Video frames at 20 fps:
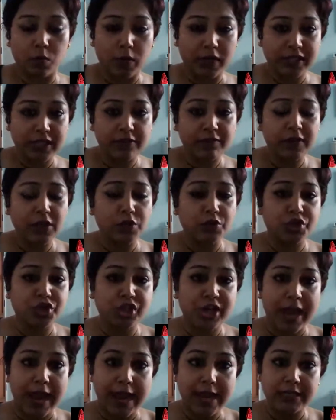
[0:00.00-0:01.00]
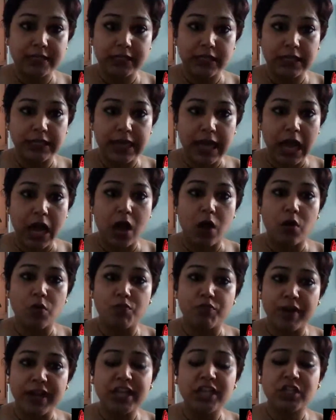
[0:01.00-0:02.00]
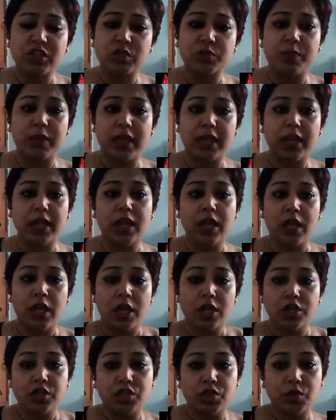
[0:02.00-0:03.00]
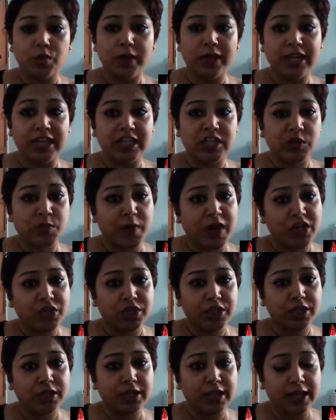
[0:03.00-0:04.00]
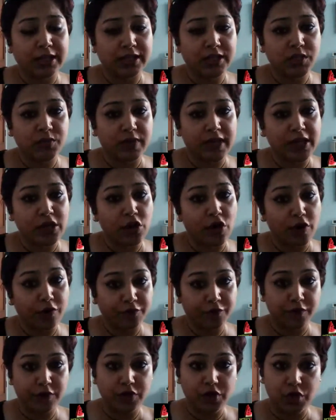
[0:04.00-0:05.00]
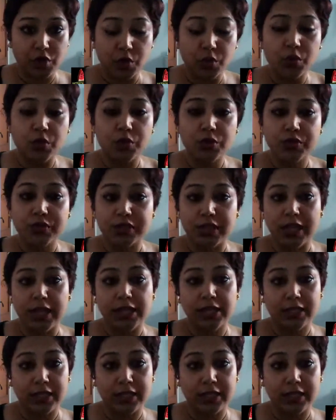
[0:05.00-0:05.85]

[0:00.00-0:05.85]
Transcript: whatever you shared till now brings me to an expression that is very often used in